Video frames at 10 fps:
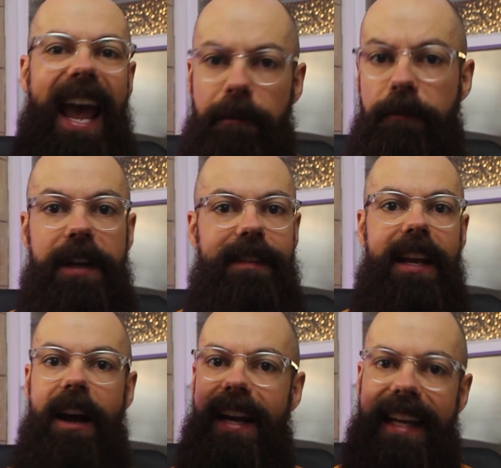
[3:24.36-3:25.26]

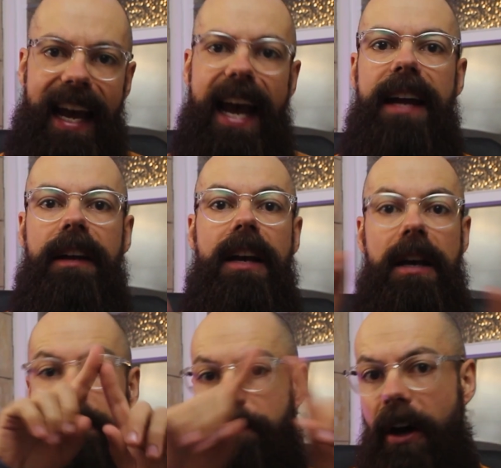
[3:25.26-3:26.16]
everything I can
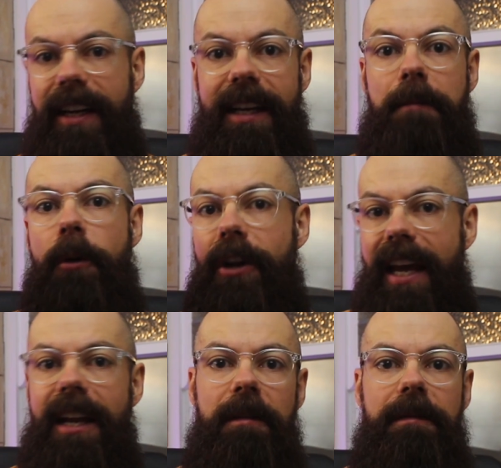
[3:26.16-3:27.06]
Find it, put
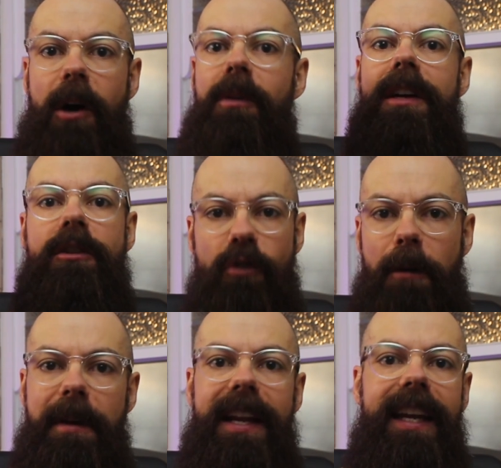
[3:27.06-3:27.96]
it in a folder,
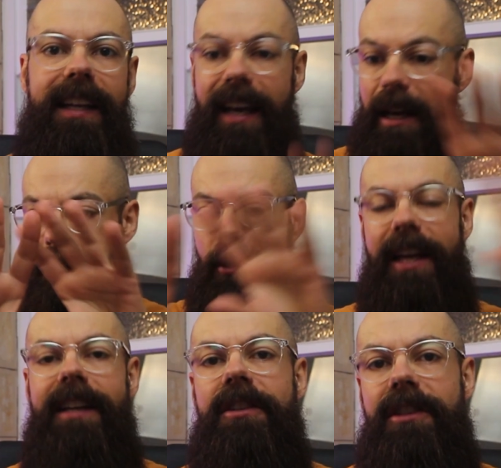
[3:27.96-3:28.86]
drop it in, put
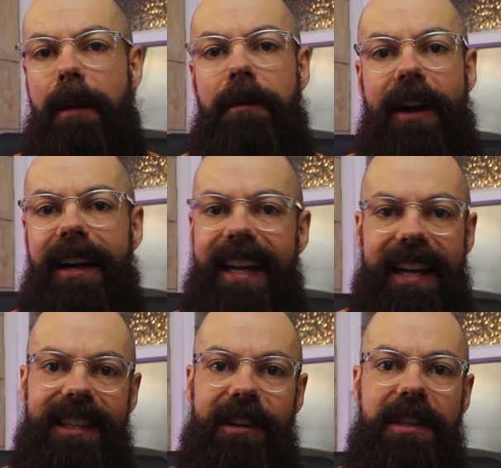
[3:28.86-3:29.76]
it into
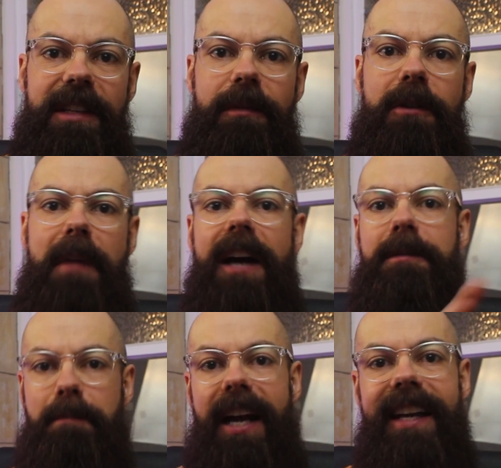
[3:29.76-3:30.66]
categories if you
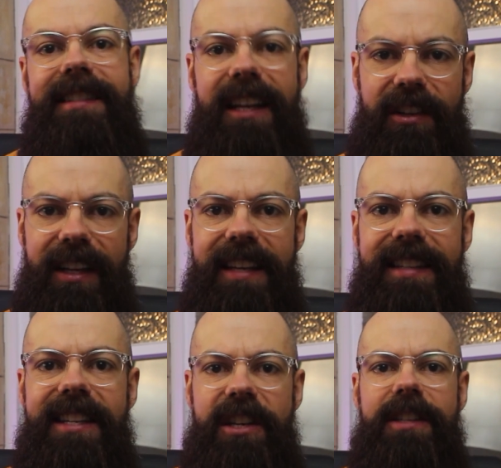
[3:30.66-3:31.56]
must. But essentially,
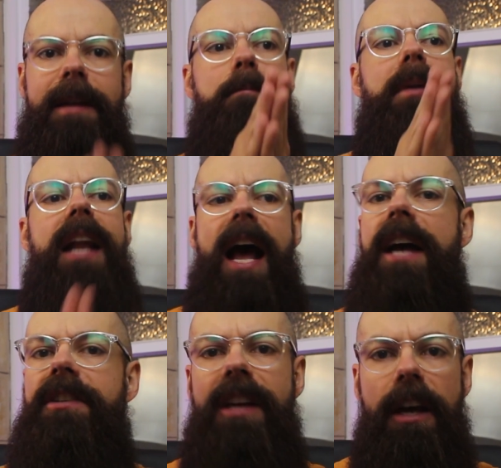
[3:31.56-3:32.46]
this is just a
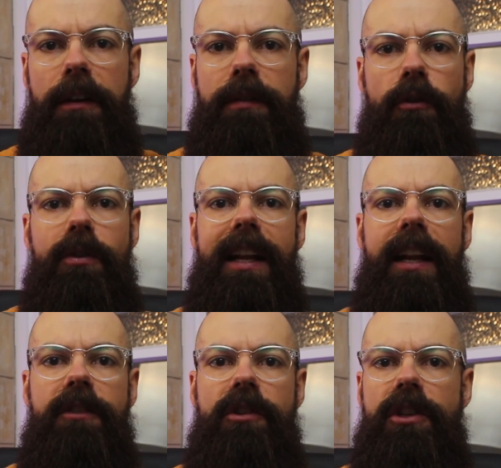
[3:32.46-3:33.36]
blast through the
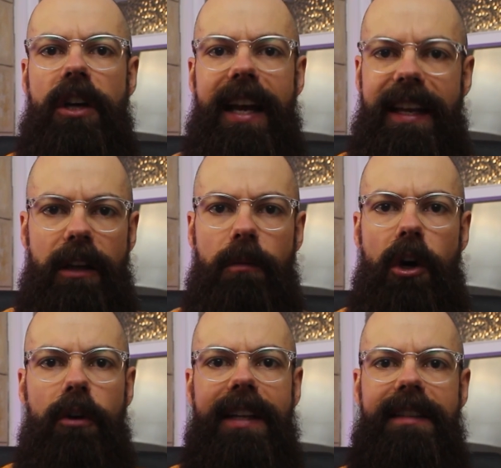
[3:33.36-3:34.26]
literature in the
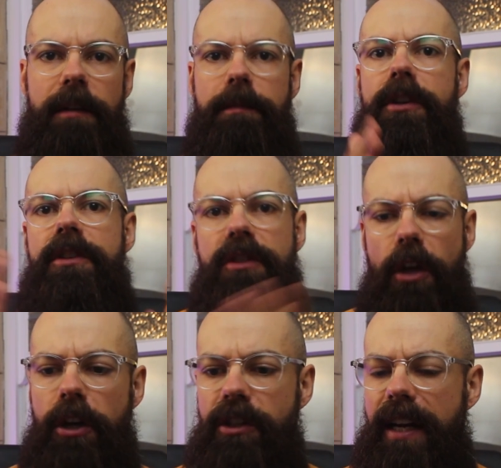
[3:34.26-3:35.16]
world in different
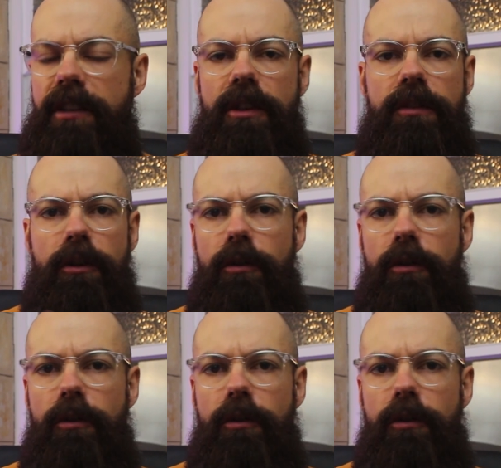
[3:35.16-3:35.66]
search engines,